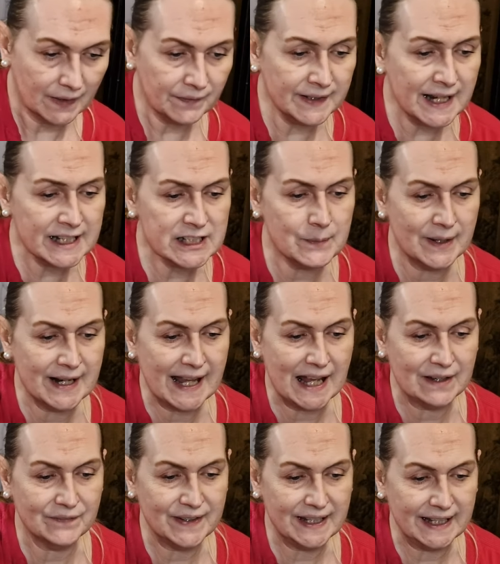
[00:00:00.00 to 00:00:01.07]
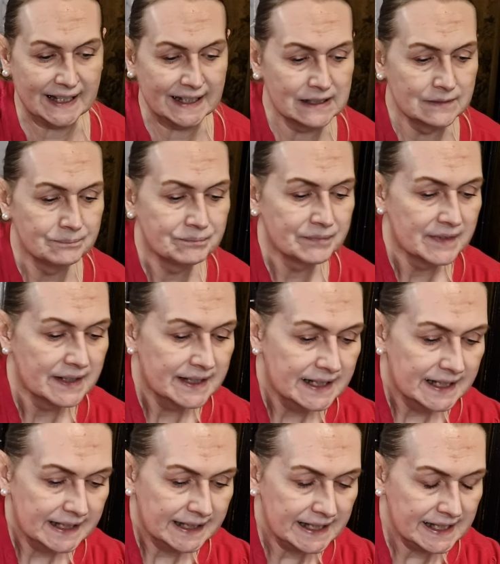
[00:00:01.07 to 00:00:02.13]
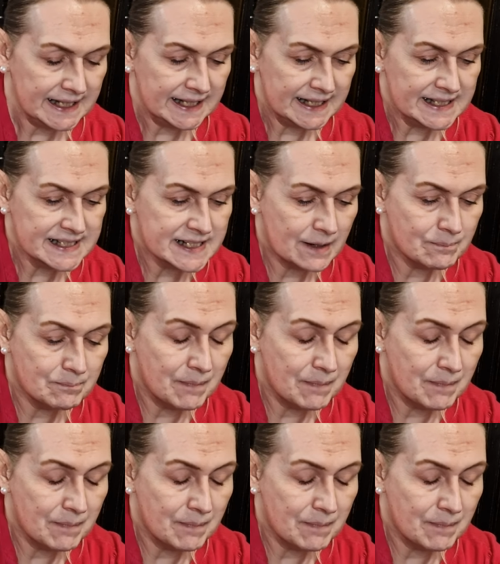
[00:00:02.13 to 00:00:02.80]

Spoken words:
The next one I have here is,